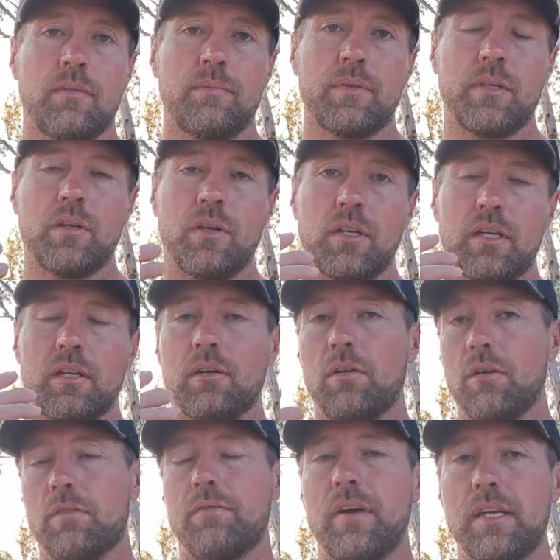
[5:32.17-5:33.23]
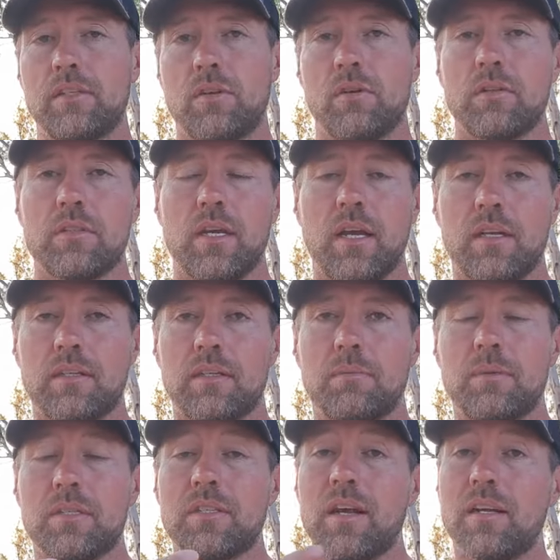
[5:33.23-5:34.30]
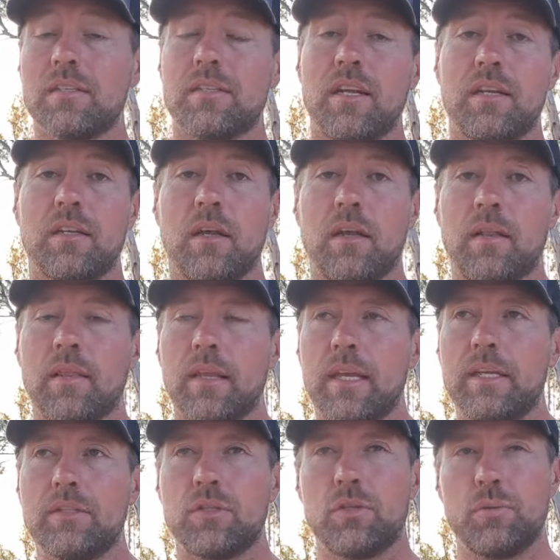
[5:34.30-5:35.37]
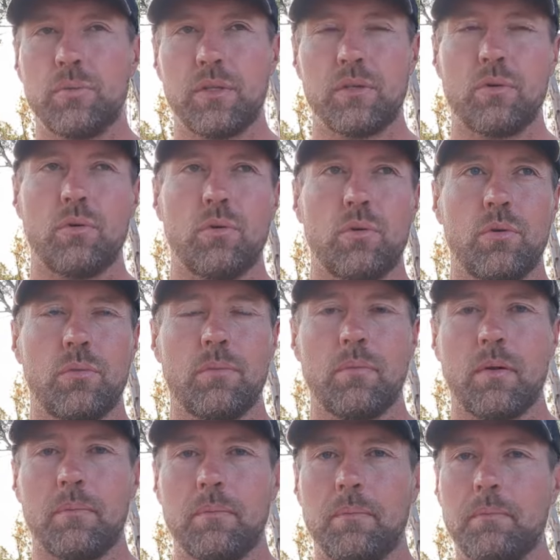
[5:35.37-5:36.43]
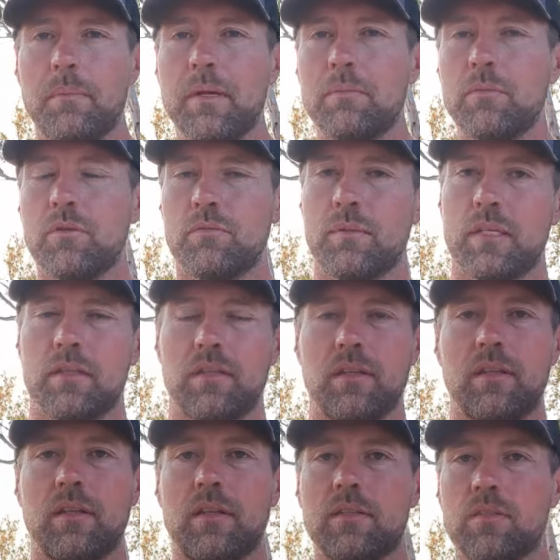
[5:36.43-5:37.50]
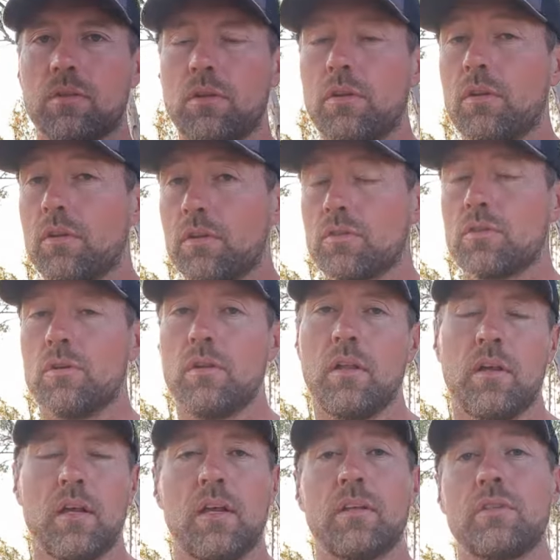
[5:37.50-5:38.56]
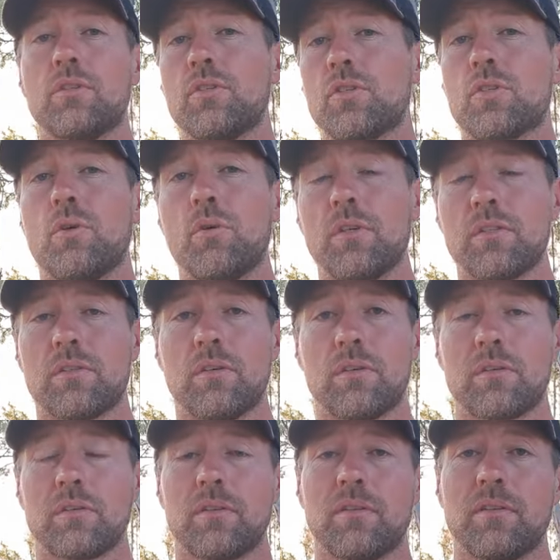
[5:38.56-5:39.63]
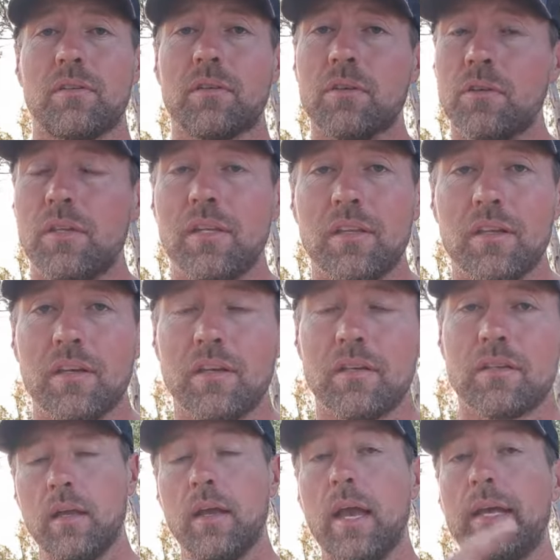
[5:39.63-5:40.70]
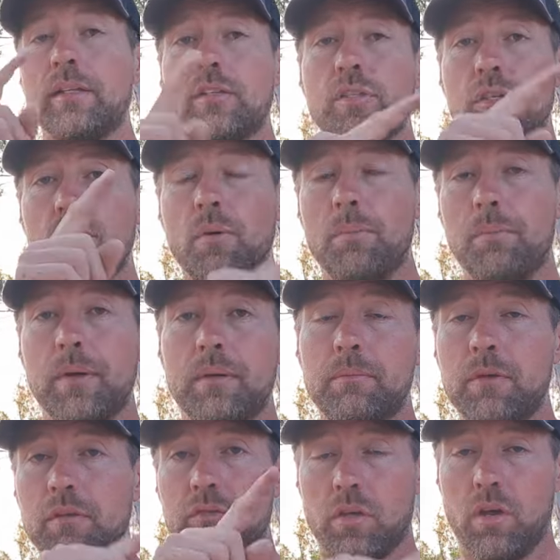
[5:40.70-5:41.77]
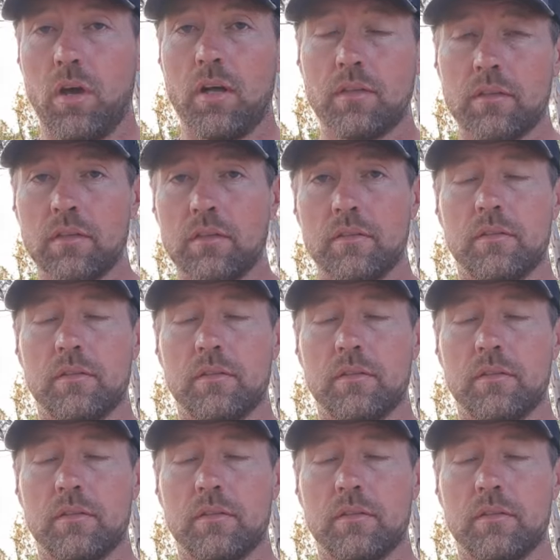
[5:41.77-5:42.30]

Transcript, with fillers: you know you get a lot of face contact and besides that it's due with your pin movement there's not a lot of control too short is not good either. And you see your pin moves a lot,